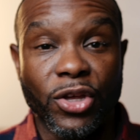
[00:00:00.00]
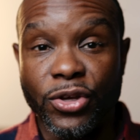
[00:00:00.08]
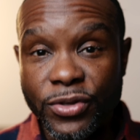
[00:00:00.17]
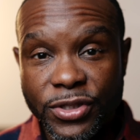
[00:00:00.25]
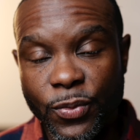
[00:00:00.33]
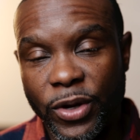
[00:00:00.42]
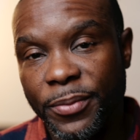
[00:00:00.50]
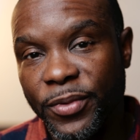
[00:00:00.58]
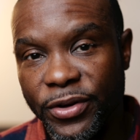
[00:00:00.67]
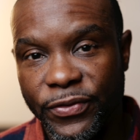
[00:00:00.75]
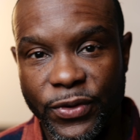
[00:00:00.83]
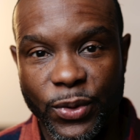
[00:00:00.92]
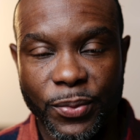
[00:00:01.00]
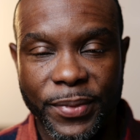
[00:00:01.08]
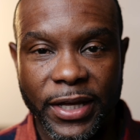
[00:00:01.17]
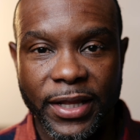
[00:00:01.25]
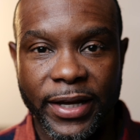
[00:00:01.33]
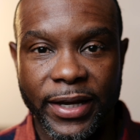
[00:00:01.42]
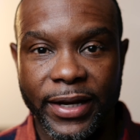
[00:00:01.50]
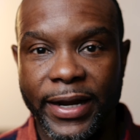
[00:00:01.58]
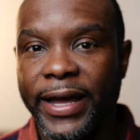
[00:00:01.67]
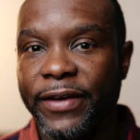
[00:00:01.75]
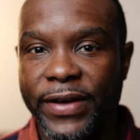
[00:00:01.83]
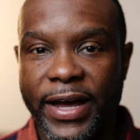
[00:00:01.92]
Usually when I'm on the phone with my client and I
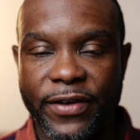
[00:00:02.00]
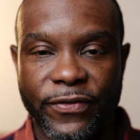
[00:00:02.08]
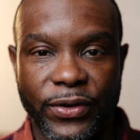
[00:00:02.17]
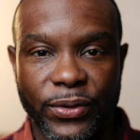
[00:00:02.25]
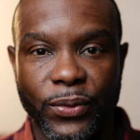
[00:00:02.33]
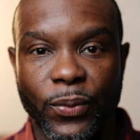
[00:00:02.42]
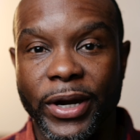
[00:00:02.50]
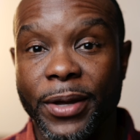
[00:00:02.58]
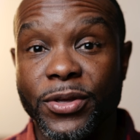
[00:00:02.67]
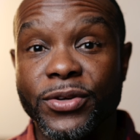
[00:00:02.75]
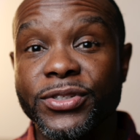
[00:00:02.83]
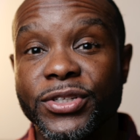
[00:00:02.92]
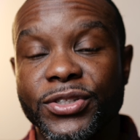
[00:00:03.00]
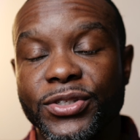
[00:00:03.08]
have an iPhone, what I usually